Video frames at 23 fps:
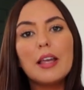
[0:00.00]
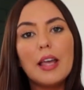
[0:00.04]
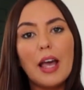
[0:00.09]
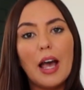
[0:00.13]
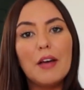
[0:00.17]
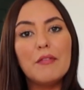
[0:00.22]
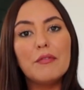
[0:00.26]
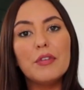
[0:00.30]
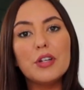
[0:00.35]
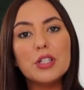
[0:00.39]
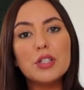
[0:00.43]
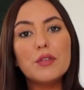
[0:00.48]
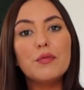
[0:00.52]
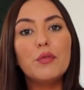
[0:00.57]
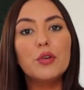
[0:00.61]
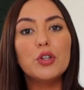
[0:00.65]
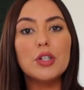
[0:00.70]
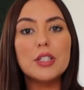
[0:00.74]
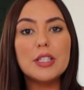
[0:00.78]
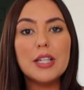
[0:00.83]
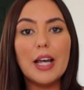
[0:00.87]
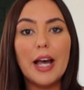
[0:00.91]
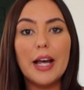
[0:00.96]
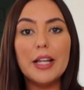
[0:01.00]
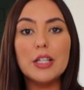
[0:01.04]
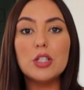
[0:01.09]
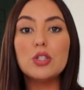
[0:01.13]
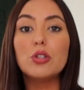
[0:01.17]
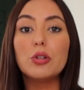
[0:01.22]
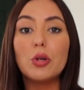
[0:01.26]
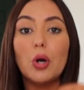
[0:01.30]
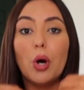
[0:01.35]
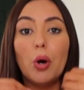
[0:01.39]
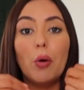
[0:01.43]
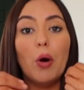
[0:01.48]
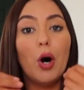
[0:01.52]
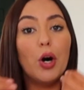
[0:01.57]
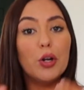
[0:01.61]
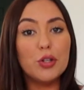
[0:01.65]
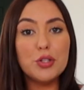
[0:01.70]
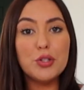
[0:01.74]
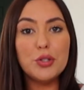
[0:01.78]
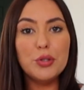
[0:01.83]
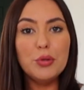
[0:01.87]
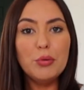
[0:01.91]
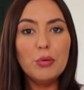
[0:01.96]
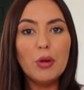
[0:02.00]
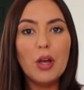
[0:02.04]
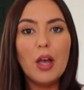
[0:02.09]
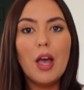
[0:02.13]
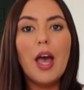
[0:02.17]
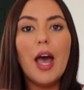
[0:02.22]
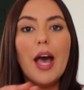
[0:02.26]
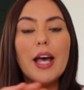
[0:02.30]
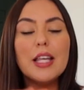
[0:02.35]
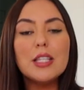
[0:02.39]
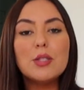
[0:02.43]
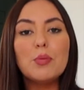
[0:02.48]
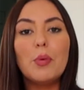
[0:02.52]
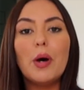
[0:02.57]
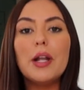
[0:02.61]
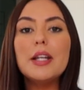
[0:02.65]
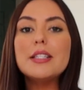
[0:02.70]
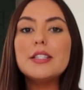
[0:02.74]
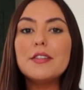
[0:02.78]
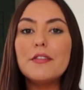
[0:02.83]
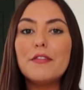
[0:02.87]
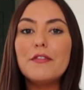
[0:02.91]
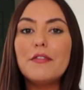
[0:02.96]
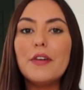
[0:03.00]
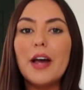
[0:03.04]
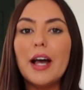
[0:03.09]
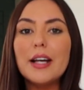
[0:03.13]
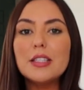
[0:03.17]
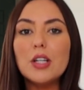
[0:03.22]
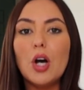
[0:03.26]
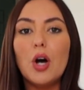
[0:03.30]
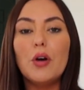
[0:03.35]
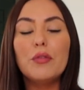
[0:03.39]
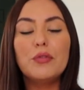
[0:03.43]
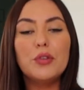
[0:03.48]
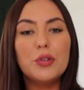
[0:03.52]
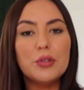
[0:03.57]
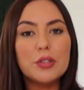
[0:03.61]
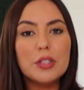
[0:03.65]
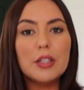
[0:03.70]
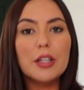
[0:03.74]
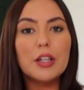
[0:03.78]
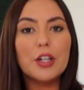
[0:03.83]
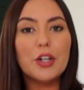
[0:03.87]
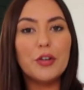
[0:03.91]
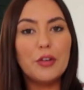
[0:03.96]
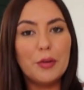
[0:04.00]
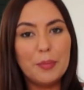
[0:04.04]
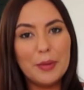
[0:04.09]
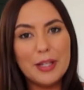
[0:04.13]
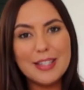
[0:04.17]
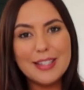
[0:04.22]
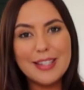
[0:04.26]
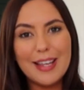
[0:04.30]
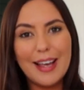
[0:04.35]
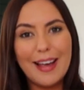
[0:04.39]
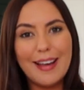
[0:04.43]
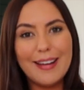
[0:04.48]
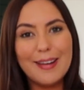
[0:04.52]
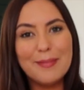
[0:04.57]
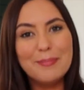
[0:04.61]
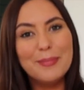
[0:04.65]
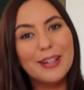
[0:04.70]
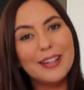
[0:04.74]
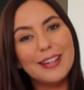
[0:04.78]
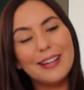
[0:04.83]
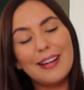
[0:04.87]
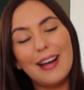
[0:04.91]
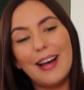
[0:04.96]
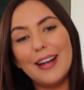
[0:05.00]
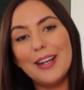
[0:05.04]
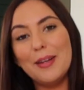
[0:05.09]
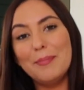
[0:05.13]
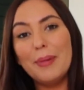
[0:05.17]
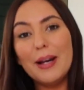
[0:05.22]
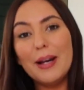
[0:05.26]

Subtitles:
canvas for your tan to go onto, as well as the fact of using the Caribbeantan milk and honey